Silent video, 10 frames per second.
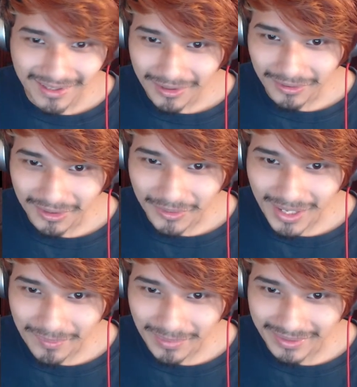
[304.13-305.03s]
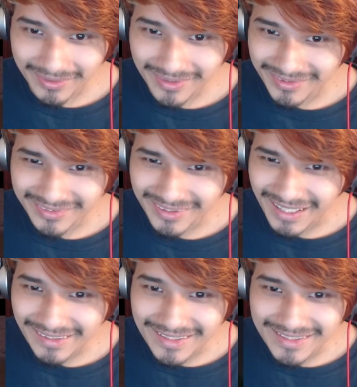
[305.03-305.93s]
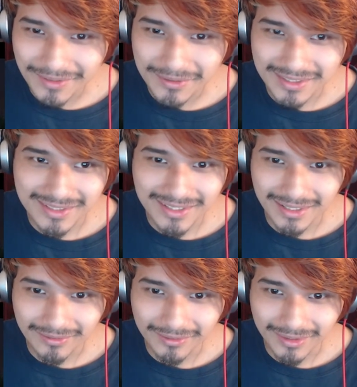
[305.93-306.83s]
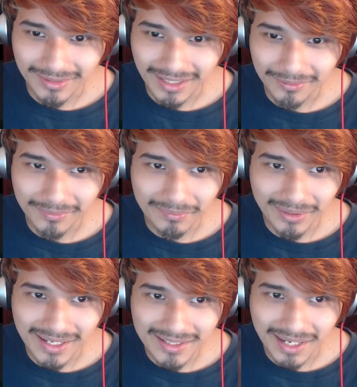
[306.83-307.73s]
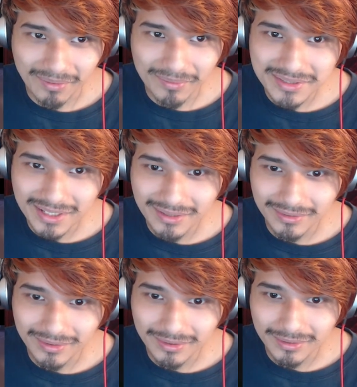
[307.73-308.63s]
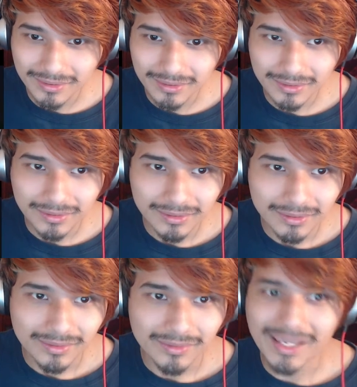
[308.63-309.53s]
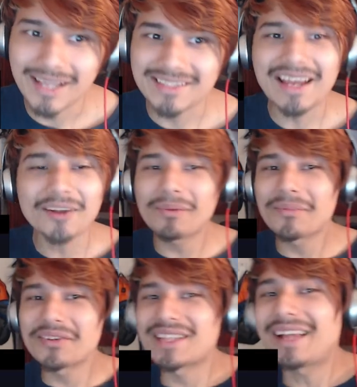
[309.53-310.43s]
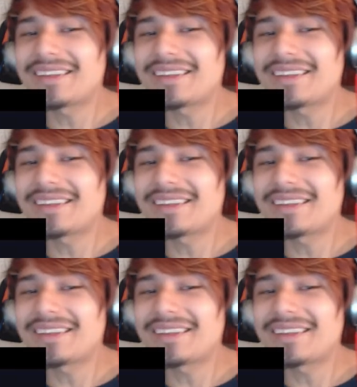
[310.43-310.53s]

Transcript: Holy crap. And then the, the lightning scene was insane. Hold on. I don't remember. I, I remember seeing the yeah, see, I don't remember this lightning